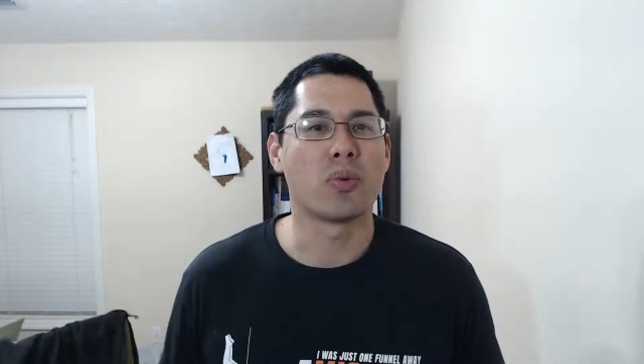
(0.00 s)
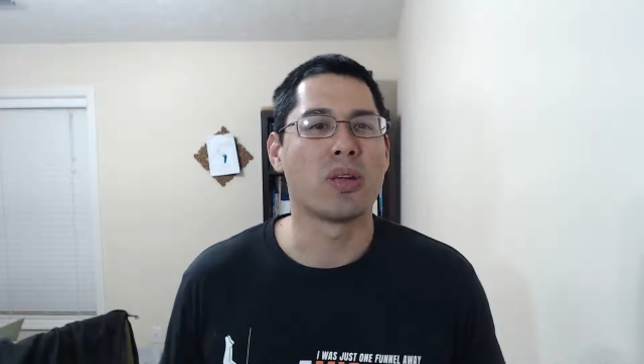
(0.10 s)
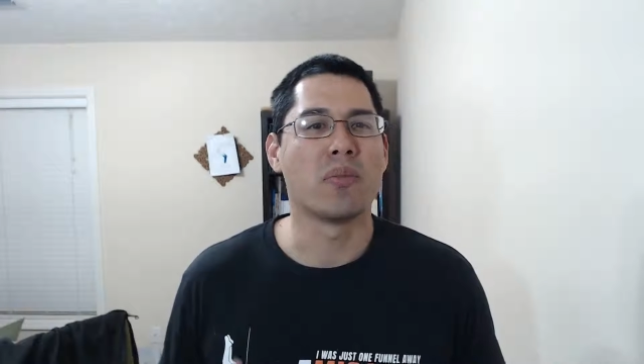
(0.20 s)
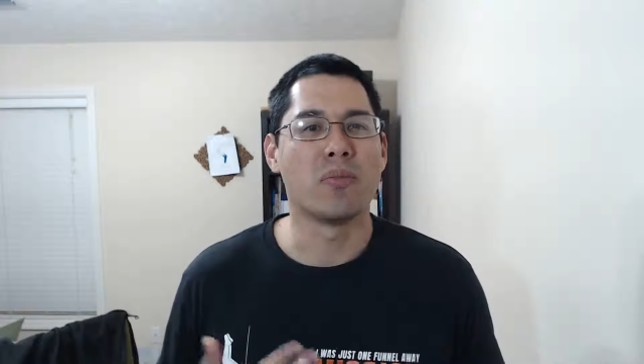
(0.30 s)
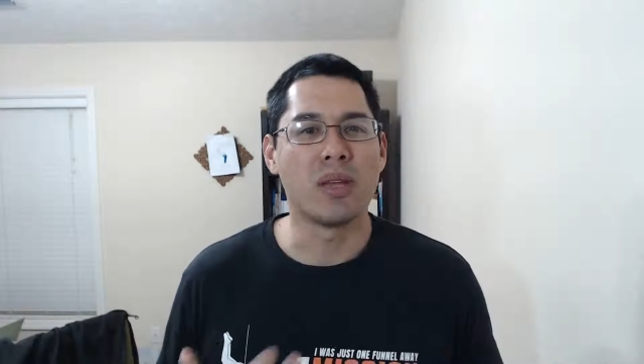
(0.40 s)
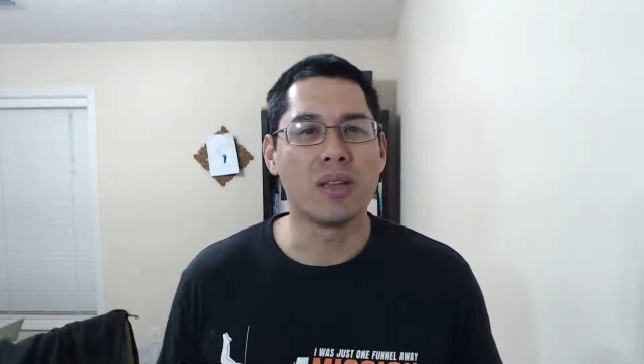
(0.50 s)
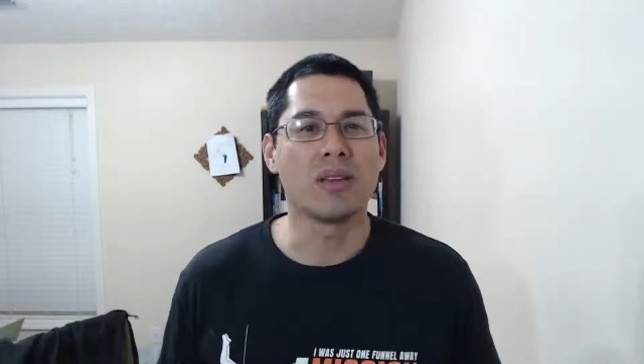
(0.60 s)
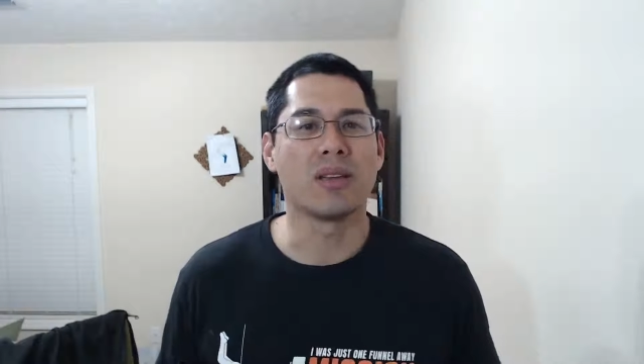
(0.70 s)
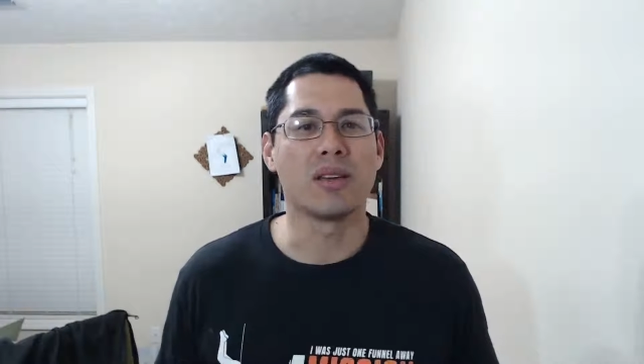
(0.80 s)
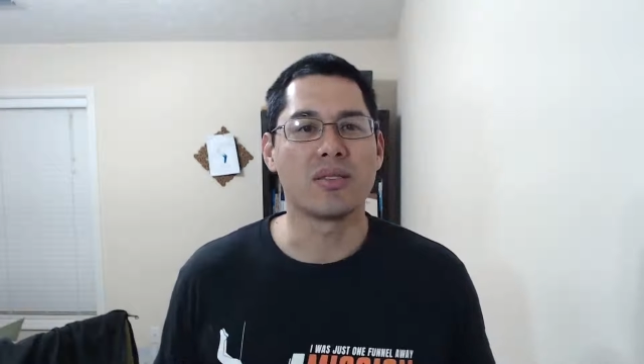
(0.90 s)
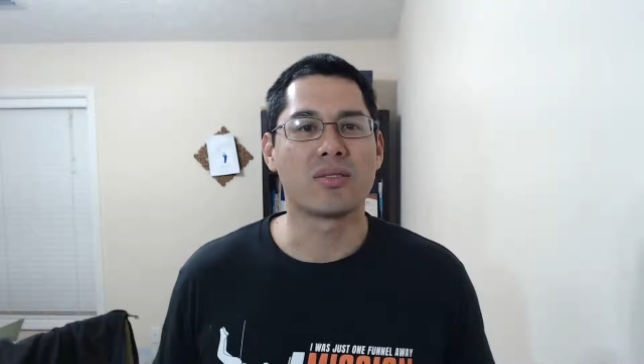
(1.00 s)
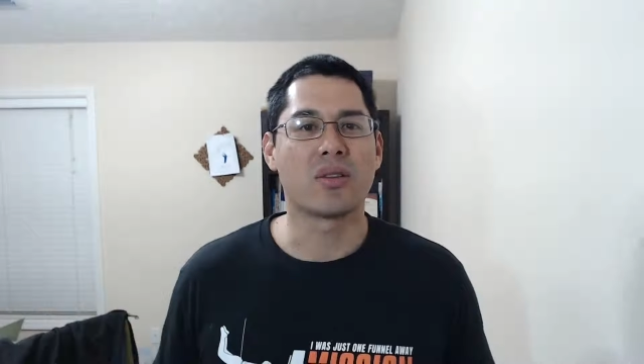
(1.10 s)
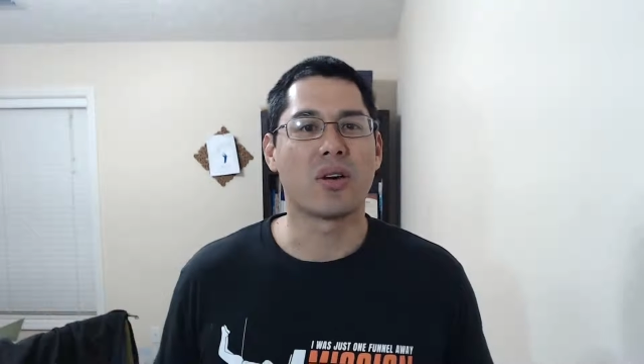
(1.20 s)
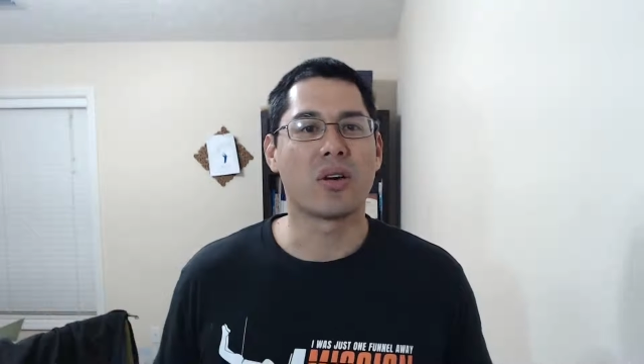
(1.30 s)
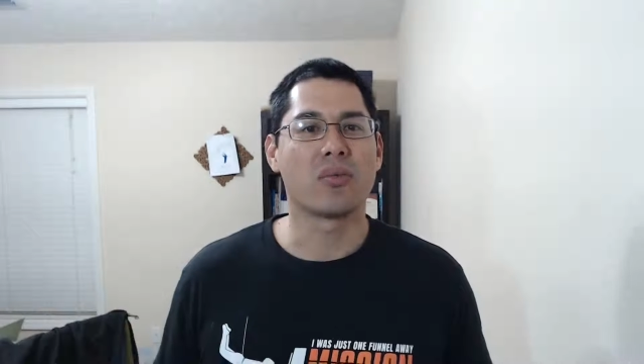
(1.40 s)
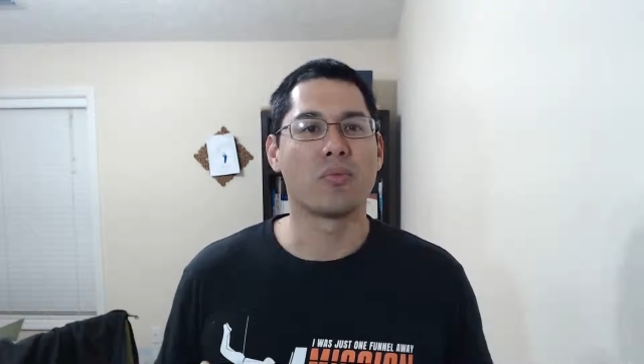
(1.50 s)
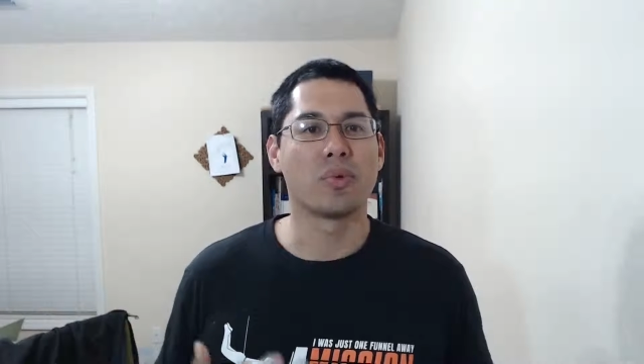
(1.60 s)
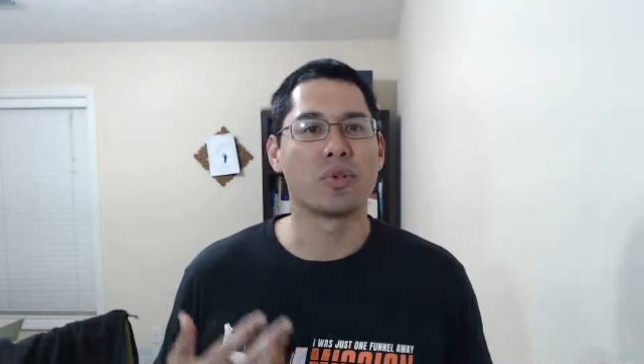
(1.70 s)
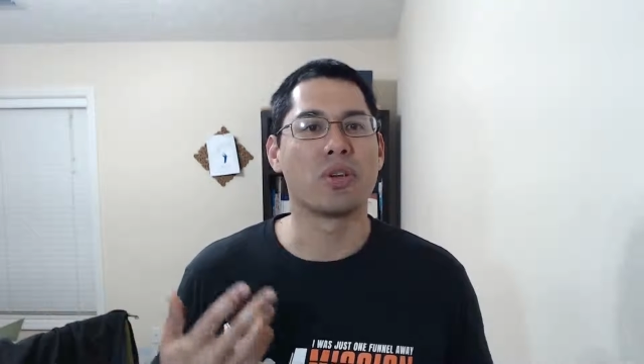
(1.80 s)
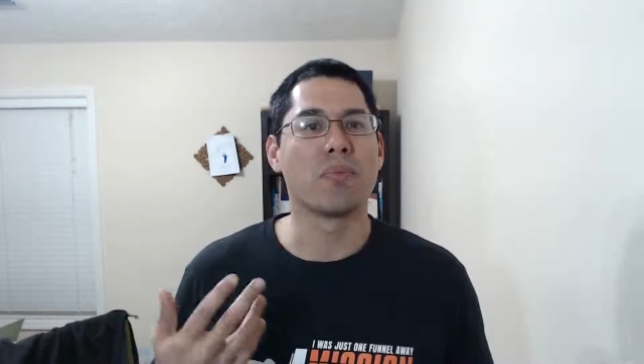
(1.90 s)
would immediately start
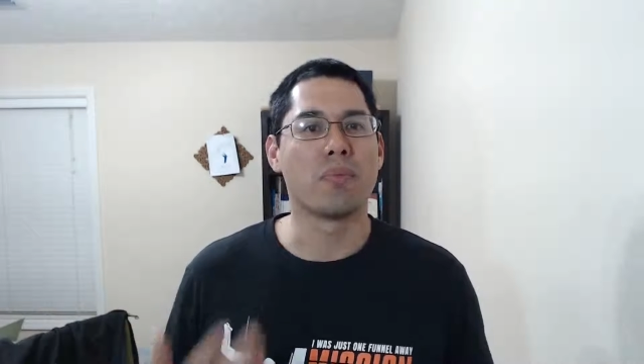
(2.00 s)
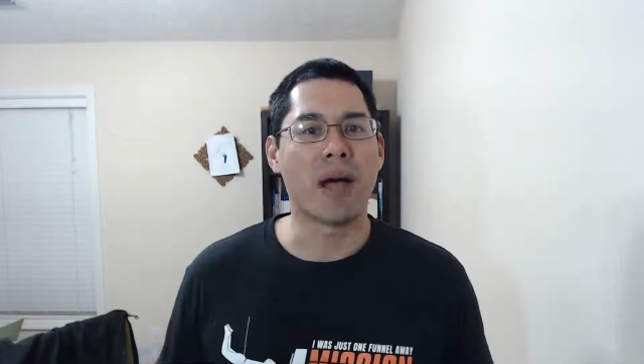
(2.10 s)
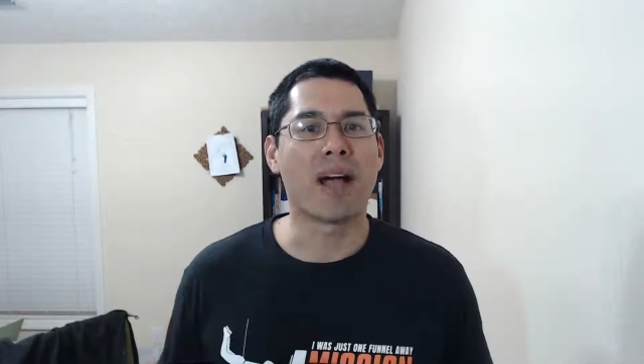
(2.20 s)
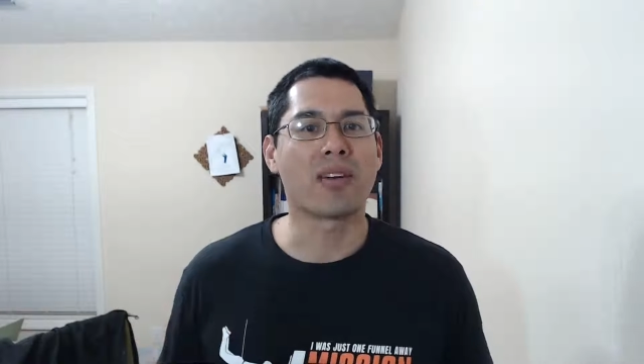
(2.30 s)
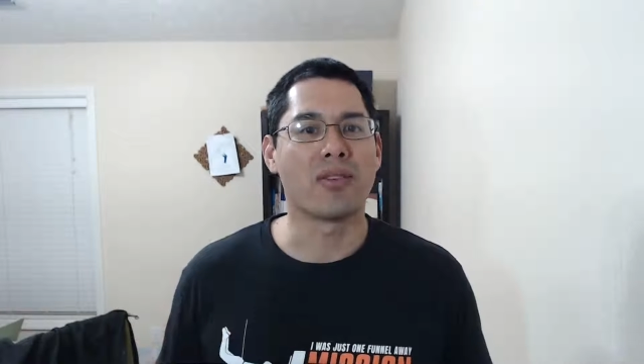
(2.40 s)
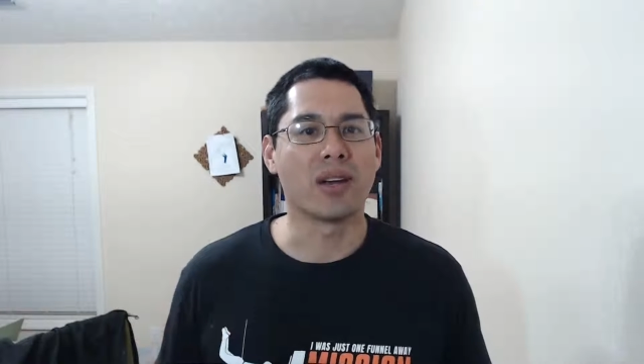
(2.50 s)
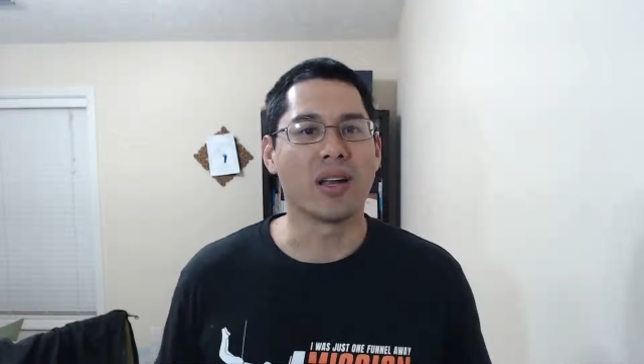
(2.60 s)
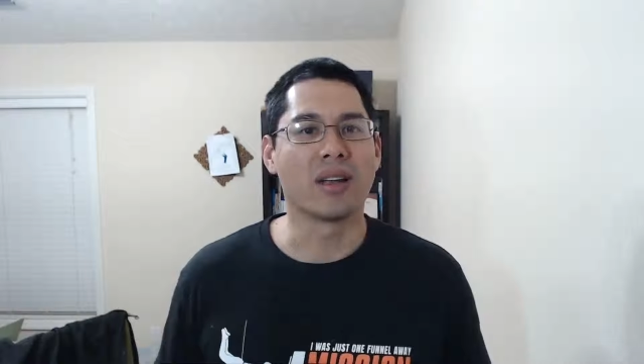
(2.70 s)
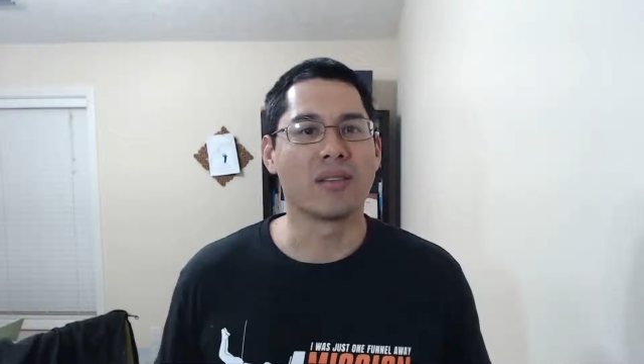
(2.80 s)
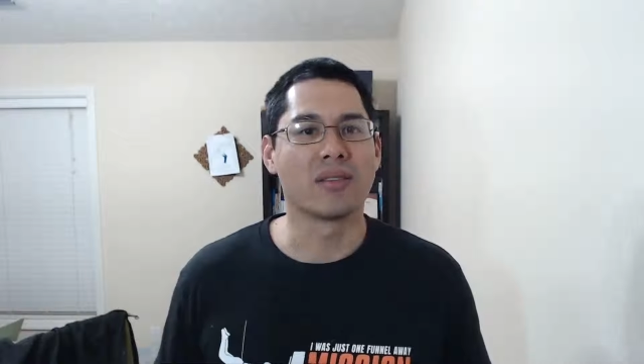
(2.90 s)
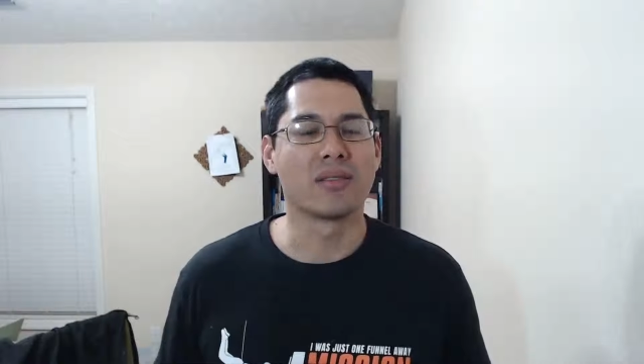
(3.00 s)
pushing back on it.